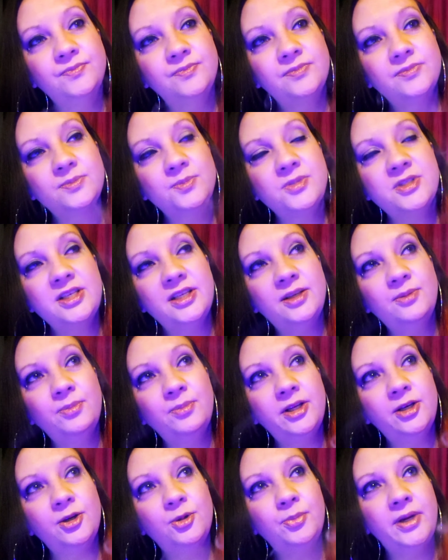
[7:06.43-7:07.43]
I'm seeing
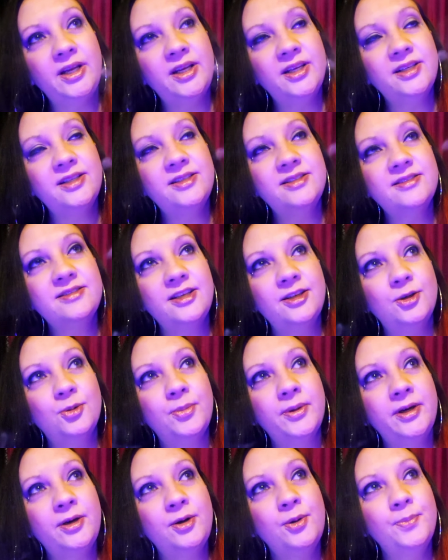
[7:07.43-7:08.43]
Peter Pan and
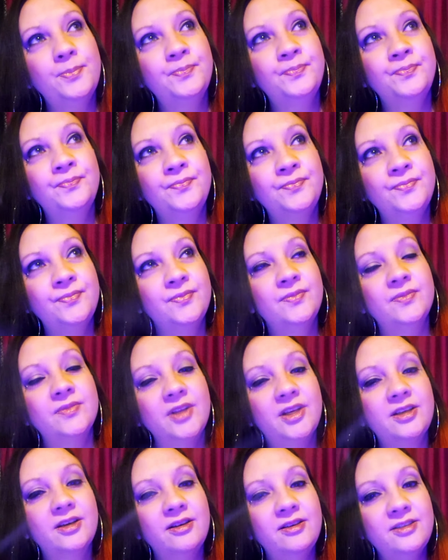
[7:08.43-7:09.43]
Tinkerbell.
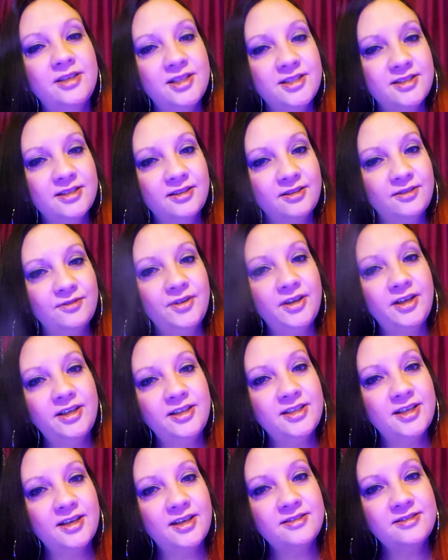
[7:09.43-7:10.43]
Like, all you need is a little fairy
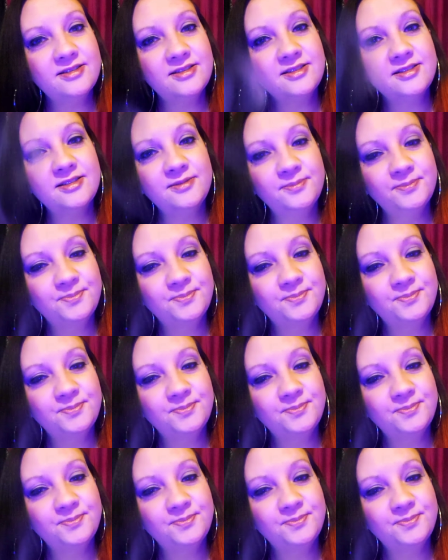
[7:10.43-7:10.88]
dust.